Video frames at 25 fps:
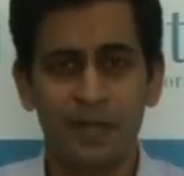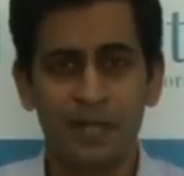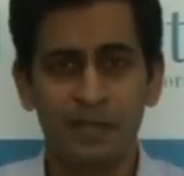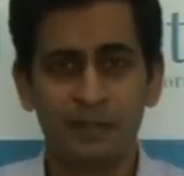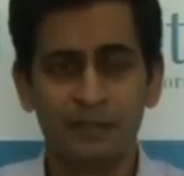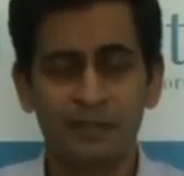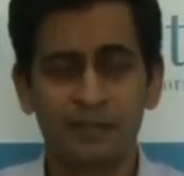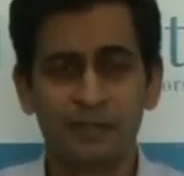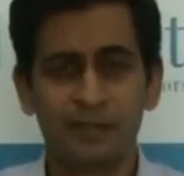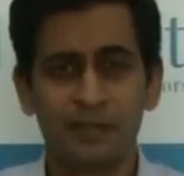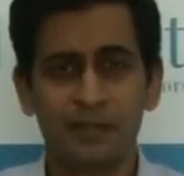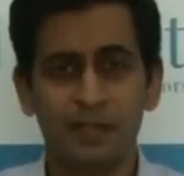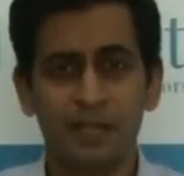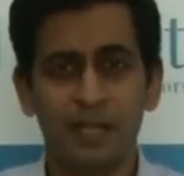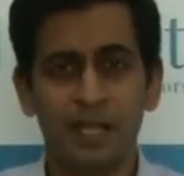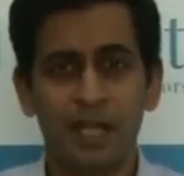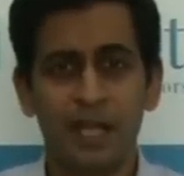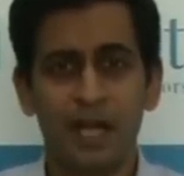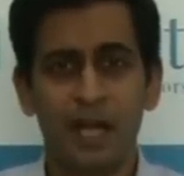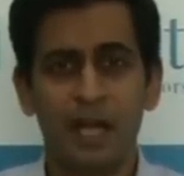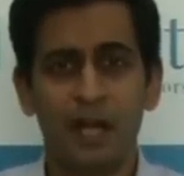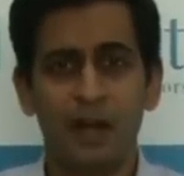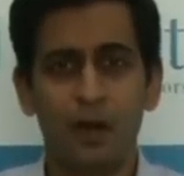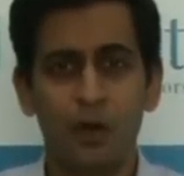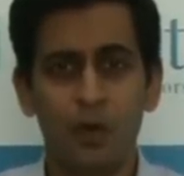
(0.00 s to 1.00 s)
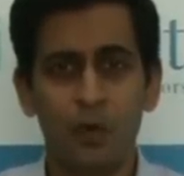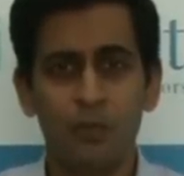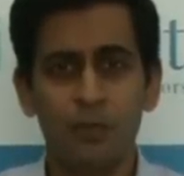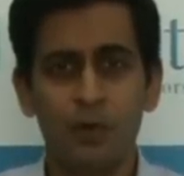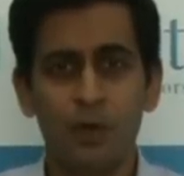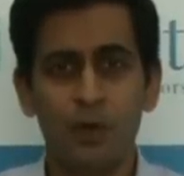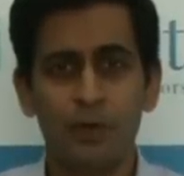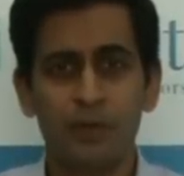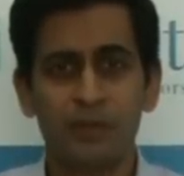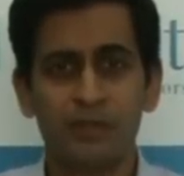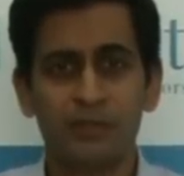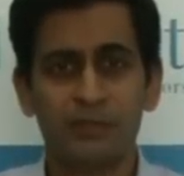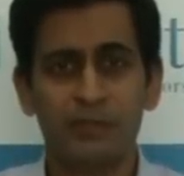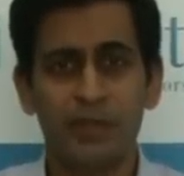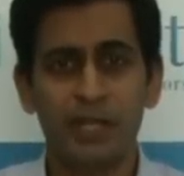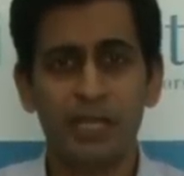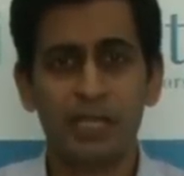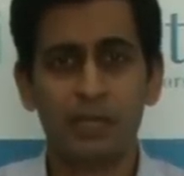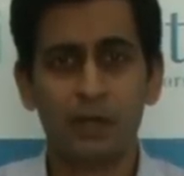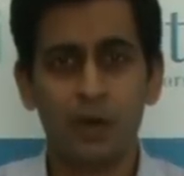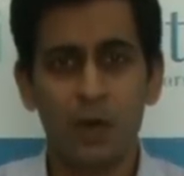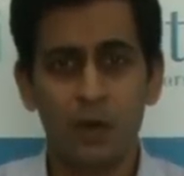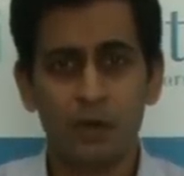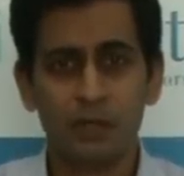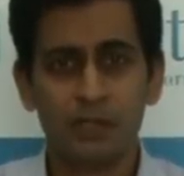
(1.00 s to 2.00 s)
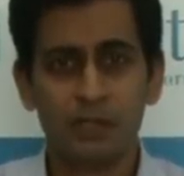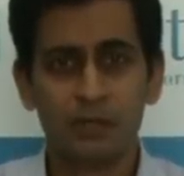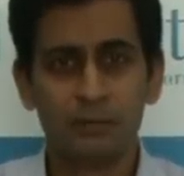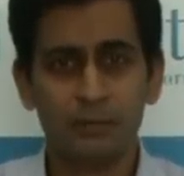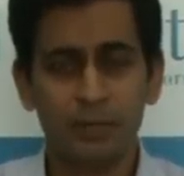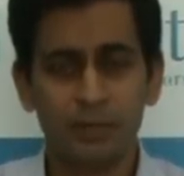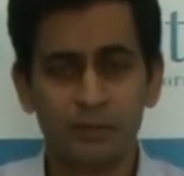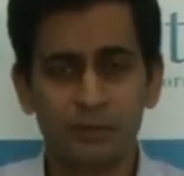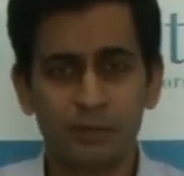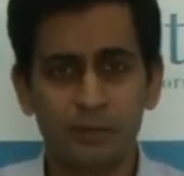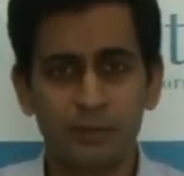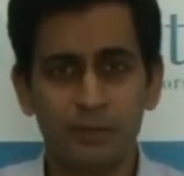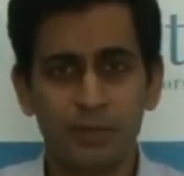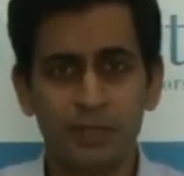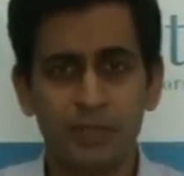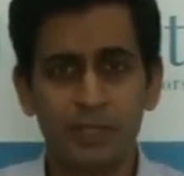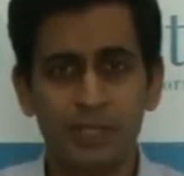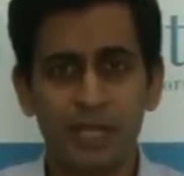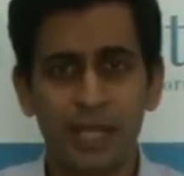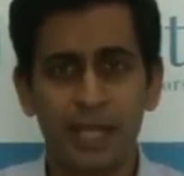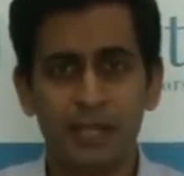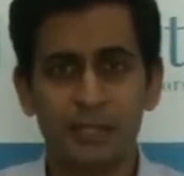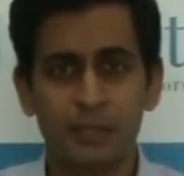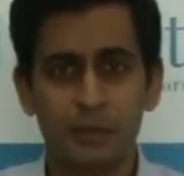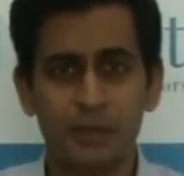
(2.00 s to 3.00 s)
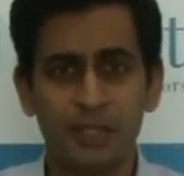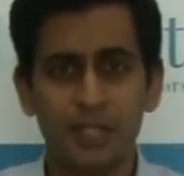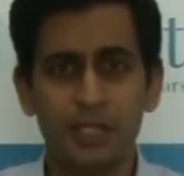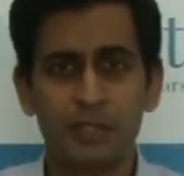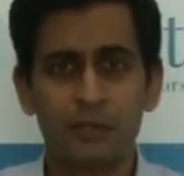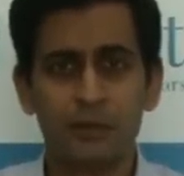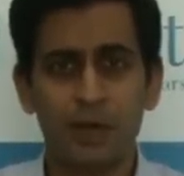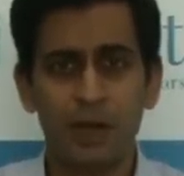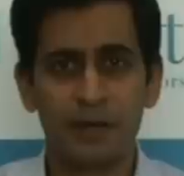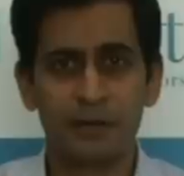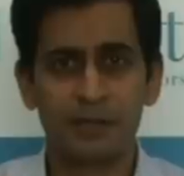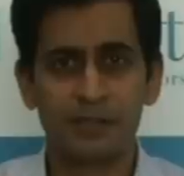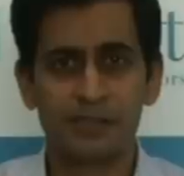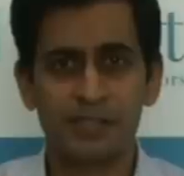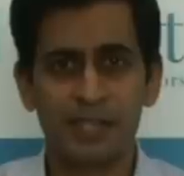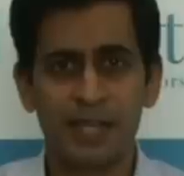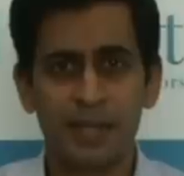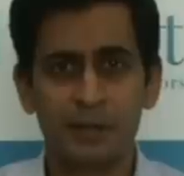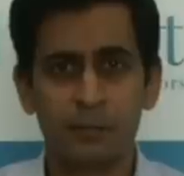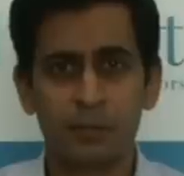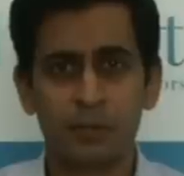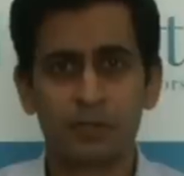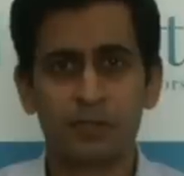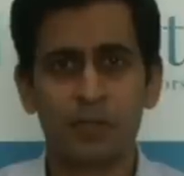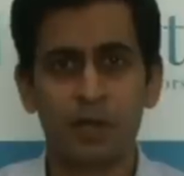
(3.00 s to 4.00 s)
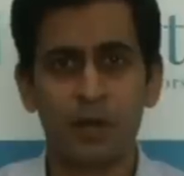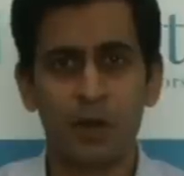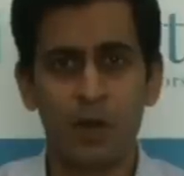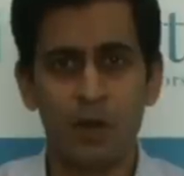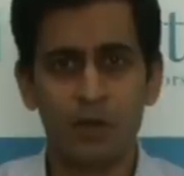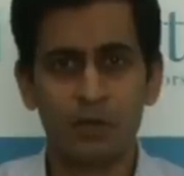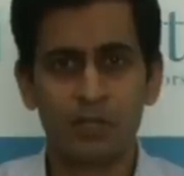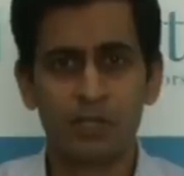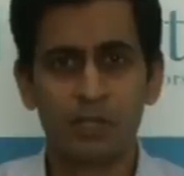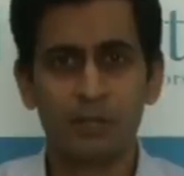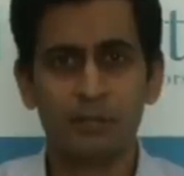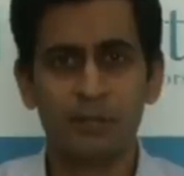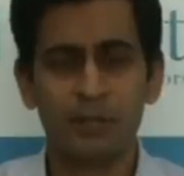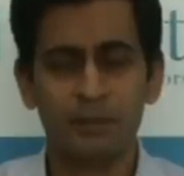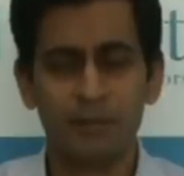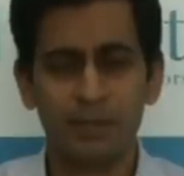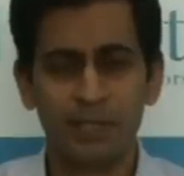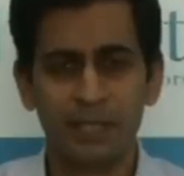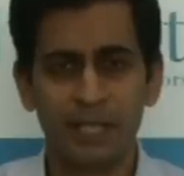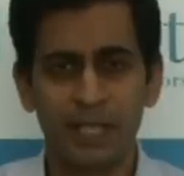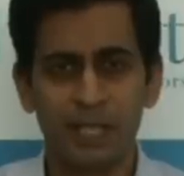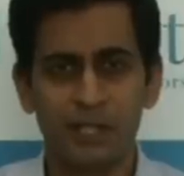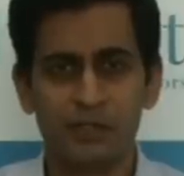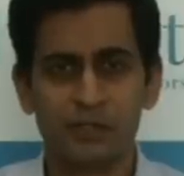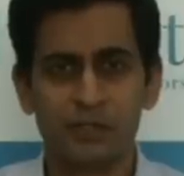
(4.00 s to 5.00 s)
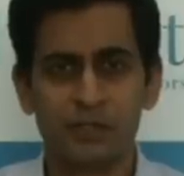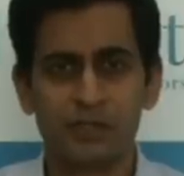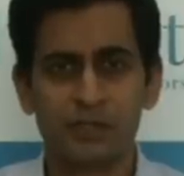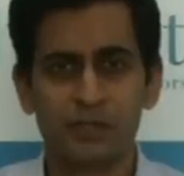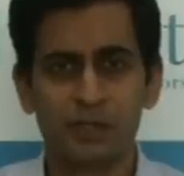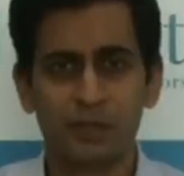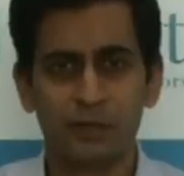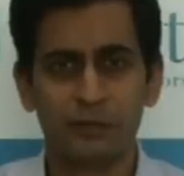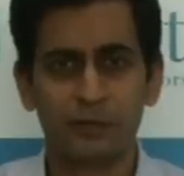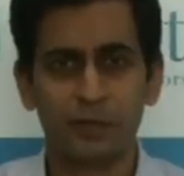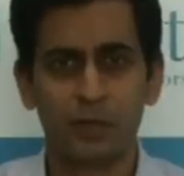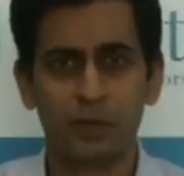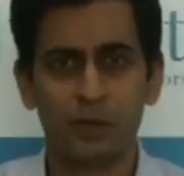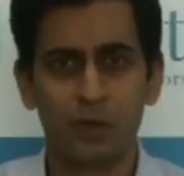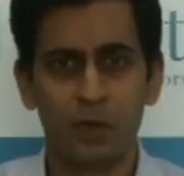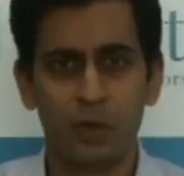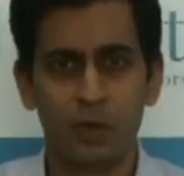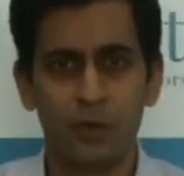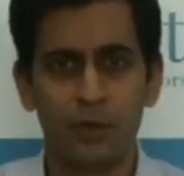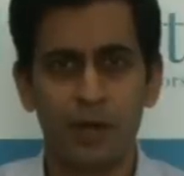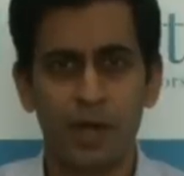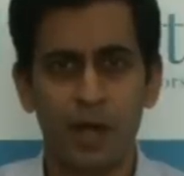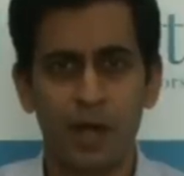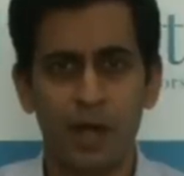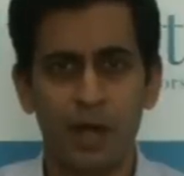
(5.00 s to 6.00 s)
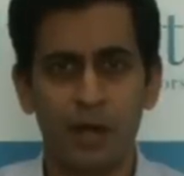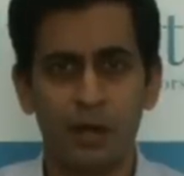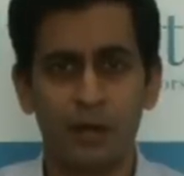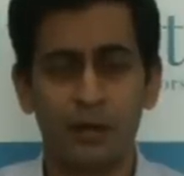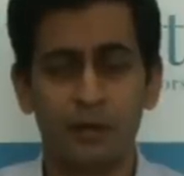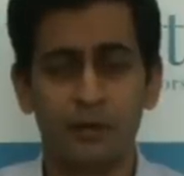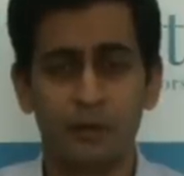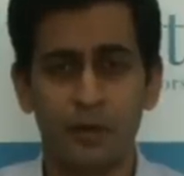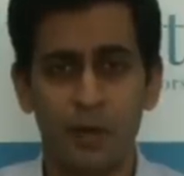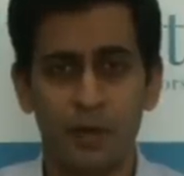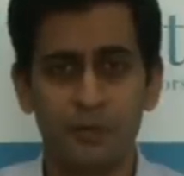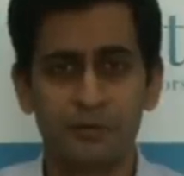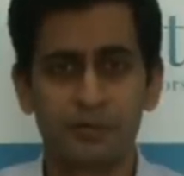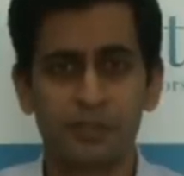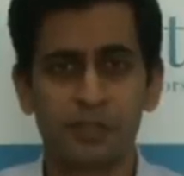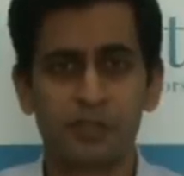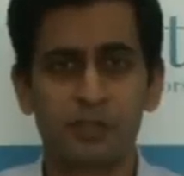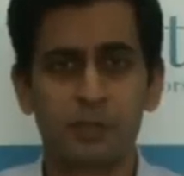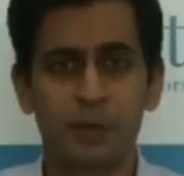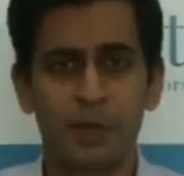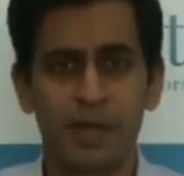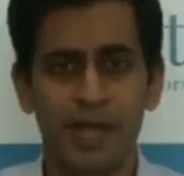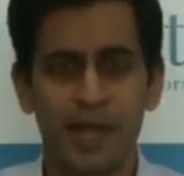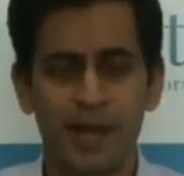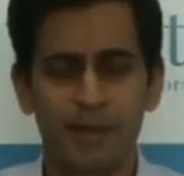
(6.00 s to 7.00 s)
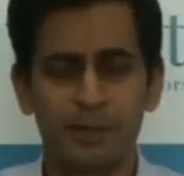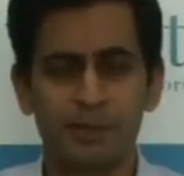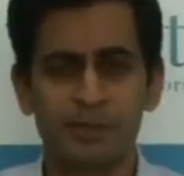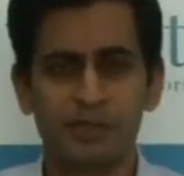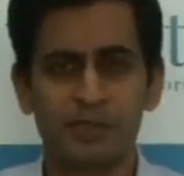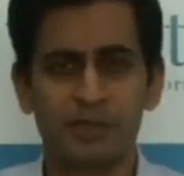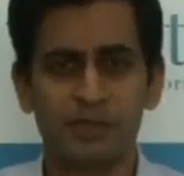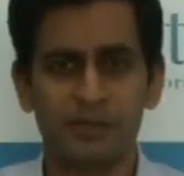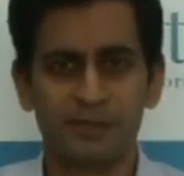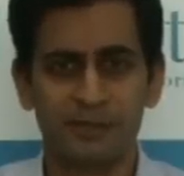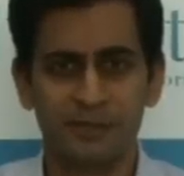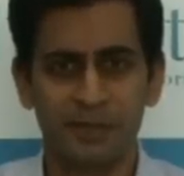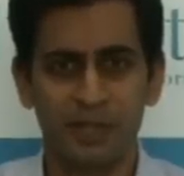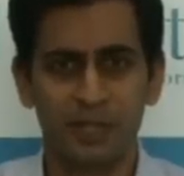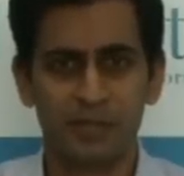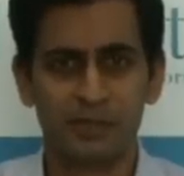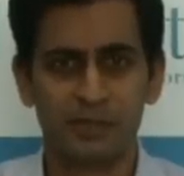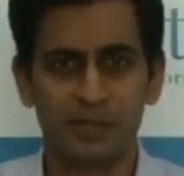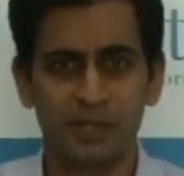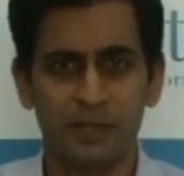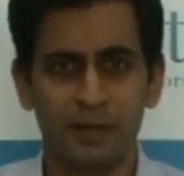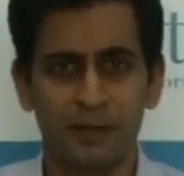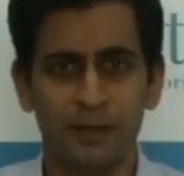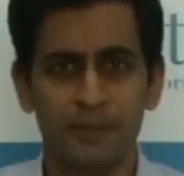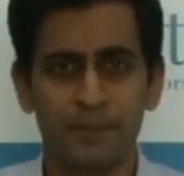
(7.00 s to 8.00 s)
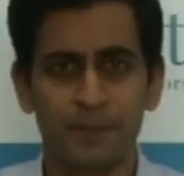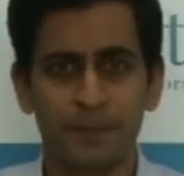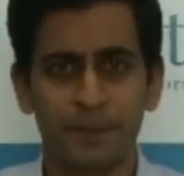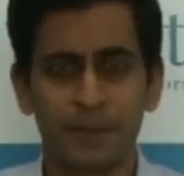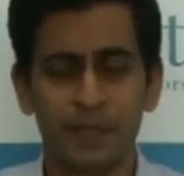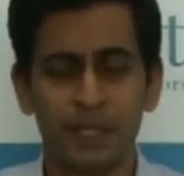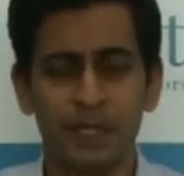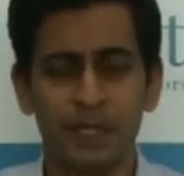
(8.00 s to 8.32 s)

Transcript: First, a home loan is a very long-term instrument, and you need to understand what the long-term implications of your loan are, not just what happens in the first year.